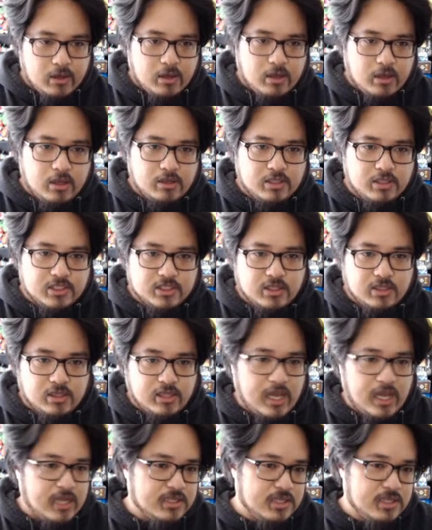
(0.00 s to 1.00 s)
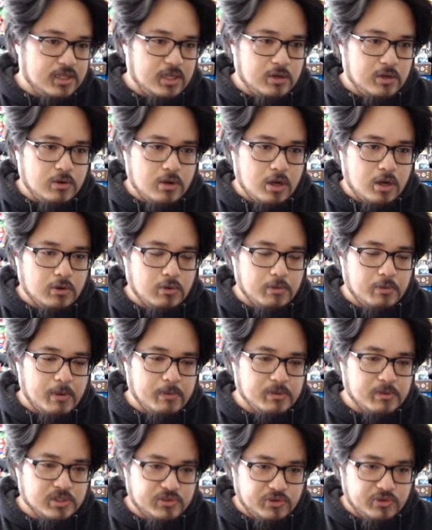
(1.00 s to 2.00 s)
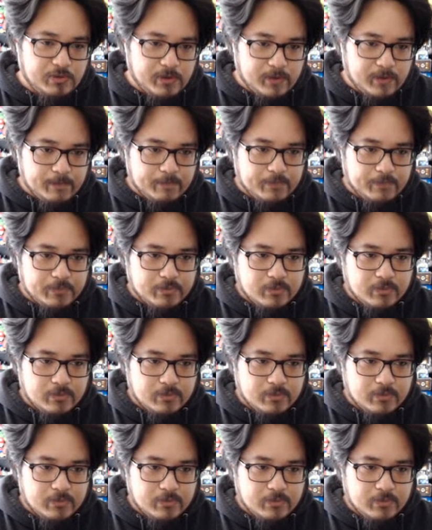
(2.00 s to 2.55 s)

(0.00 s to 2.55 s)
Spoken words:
And this is the last thing that Okonkwo remembers from him.